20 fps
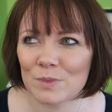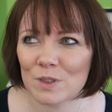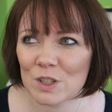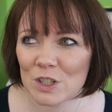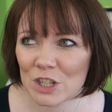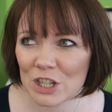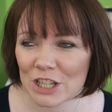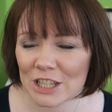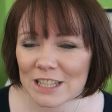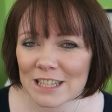
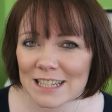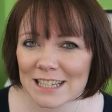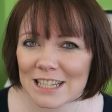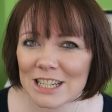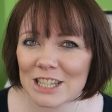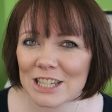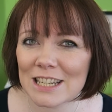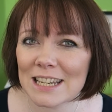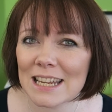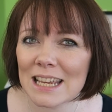So just,
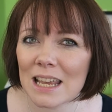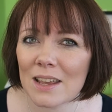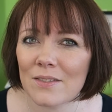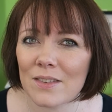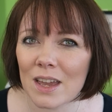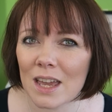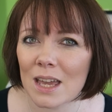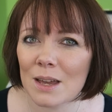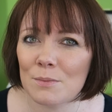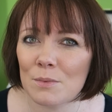just leave
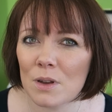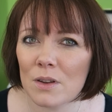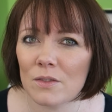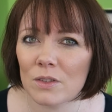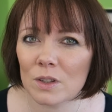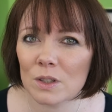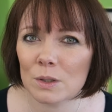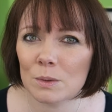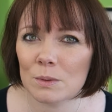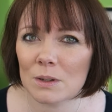it and move
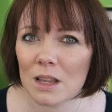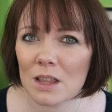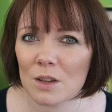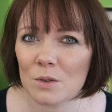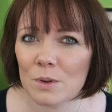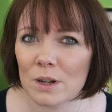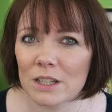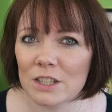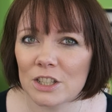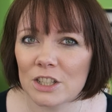on to another
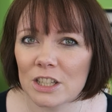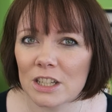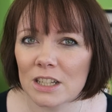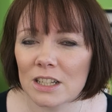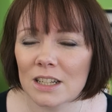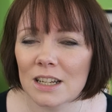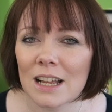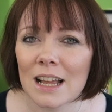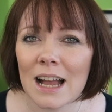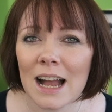
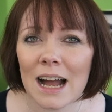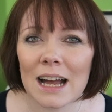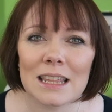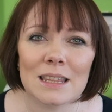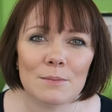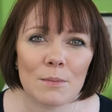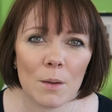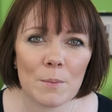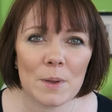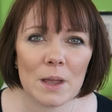question
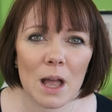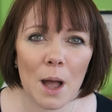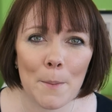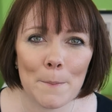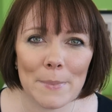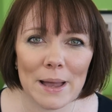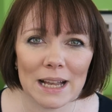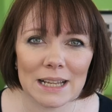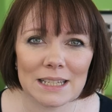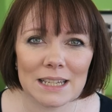and then maybe
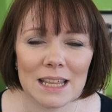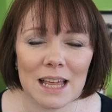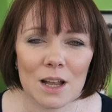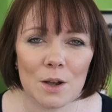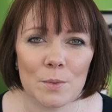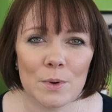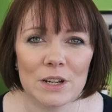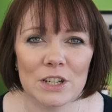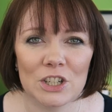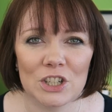come back to
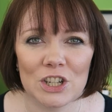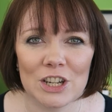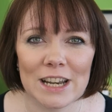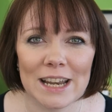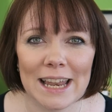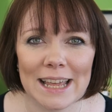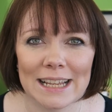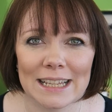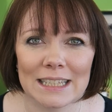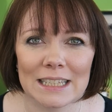that question
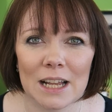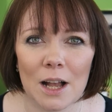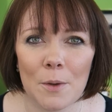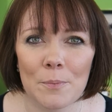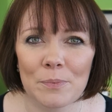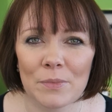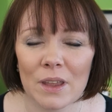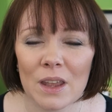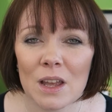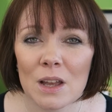later.
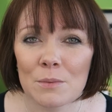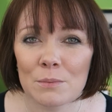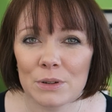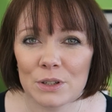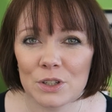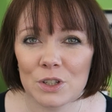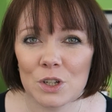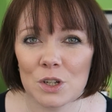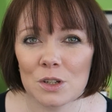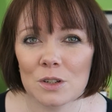
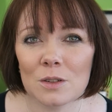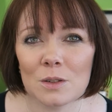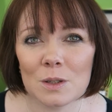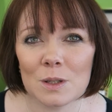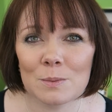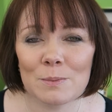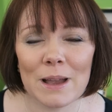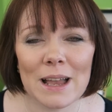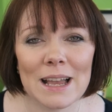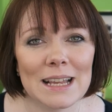But do
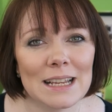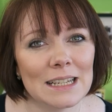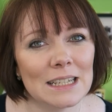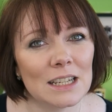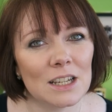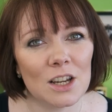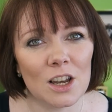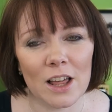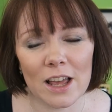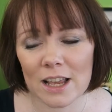not
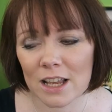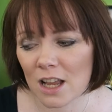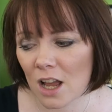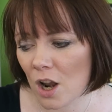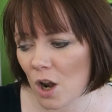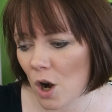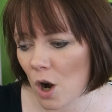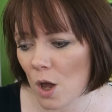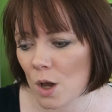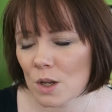spend like
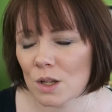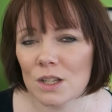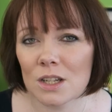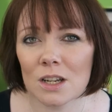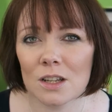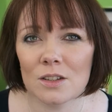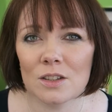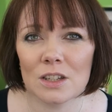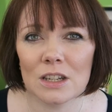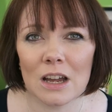loads and
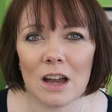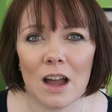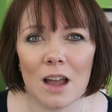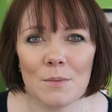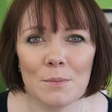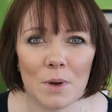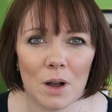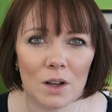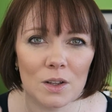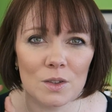loads of
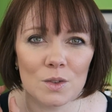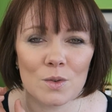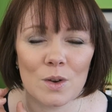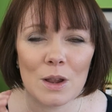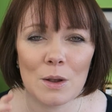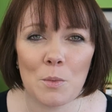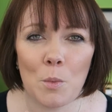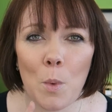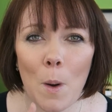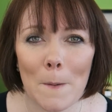time
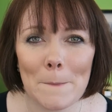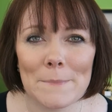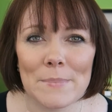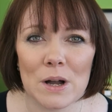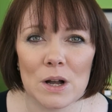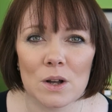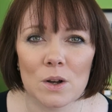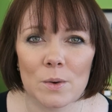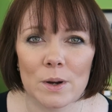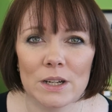answering one
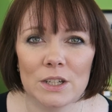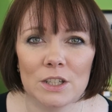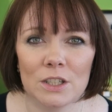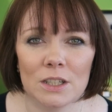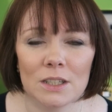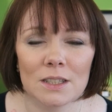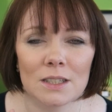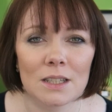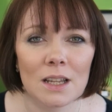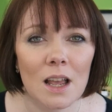mark
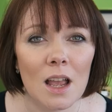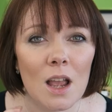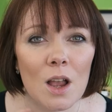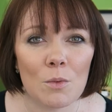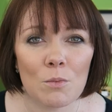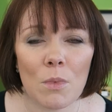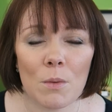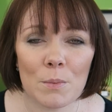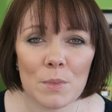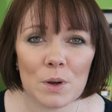questions.
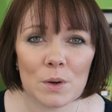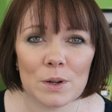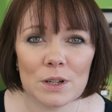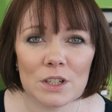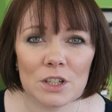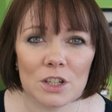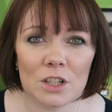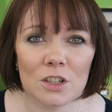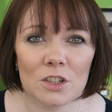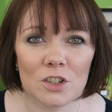One mark
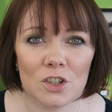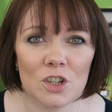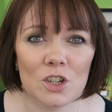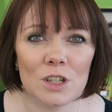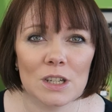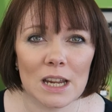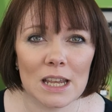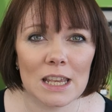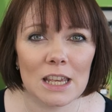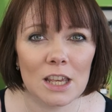questions
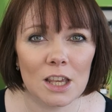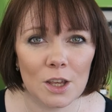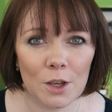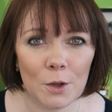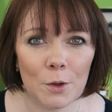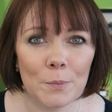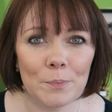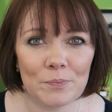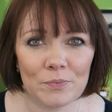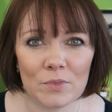should take
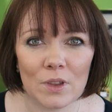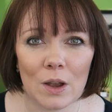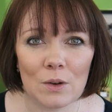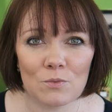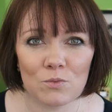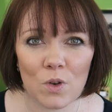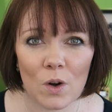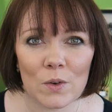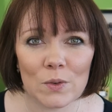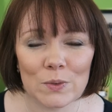you
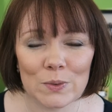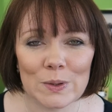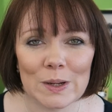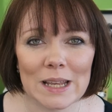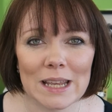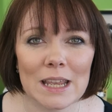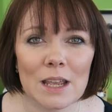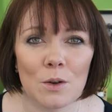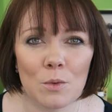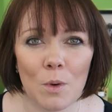
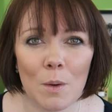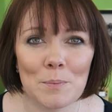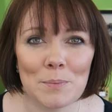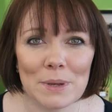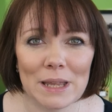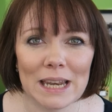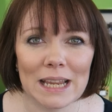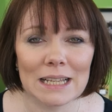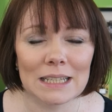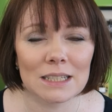roughly one
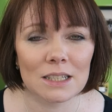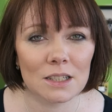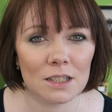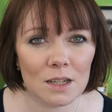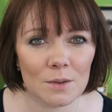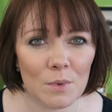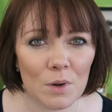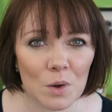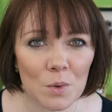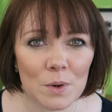minute.
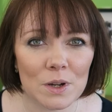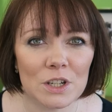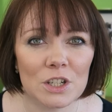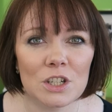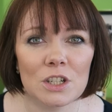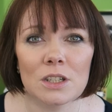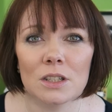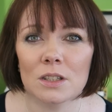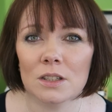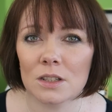Two mark
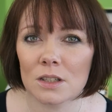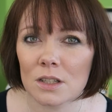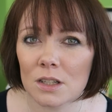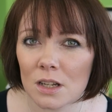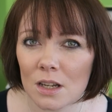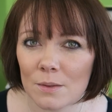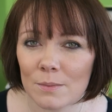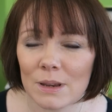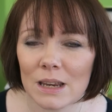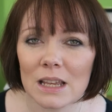questions,
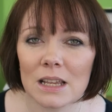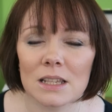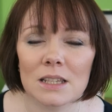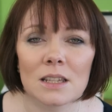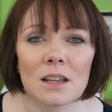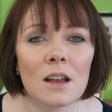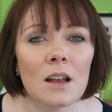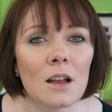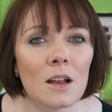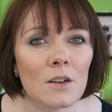two minutes.
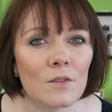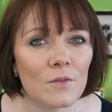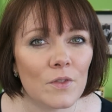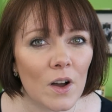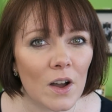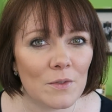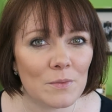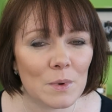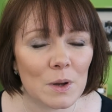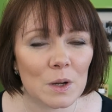
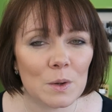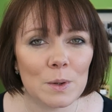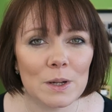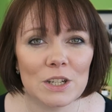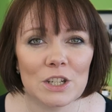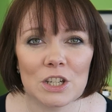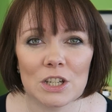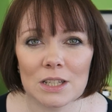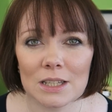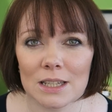Five mark
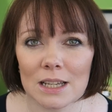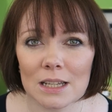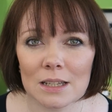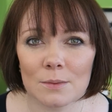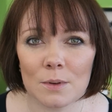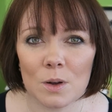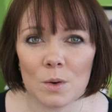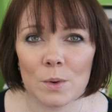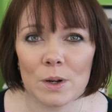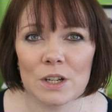questions,
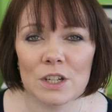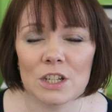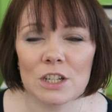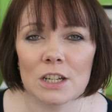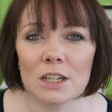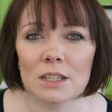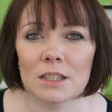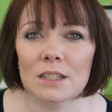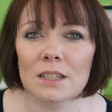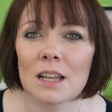six mark
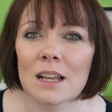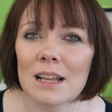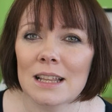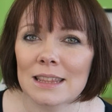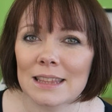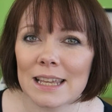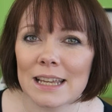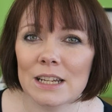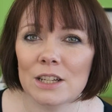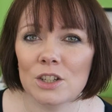questions,
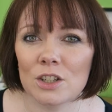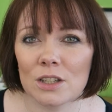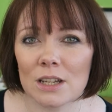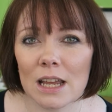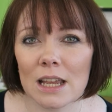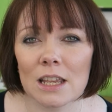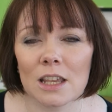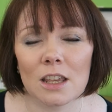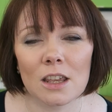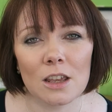they should
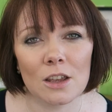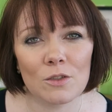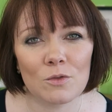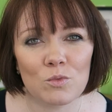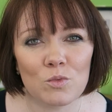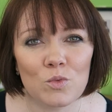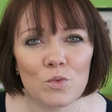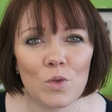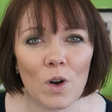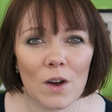take
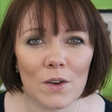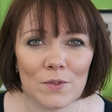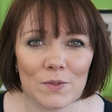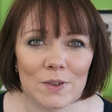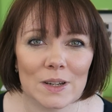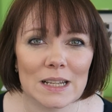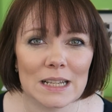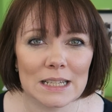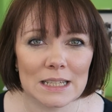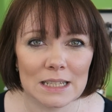you
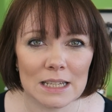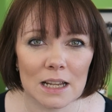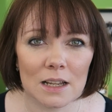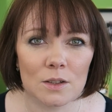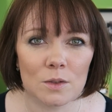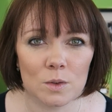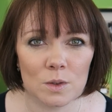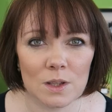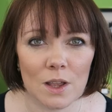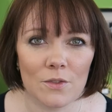roughly
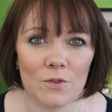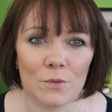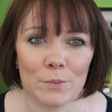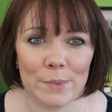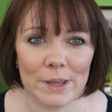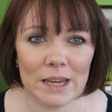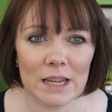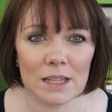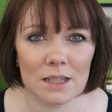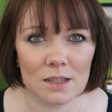six or seven
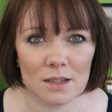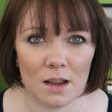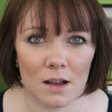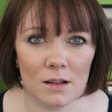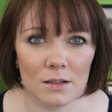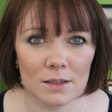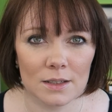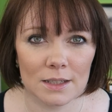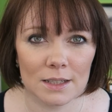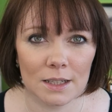minutes
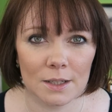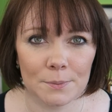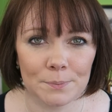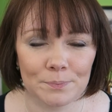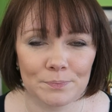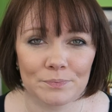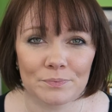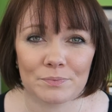to answer.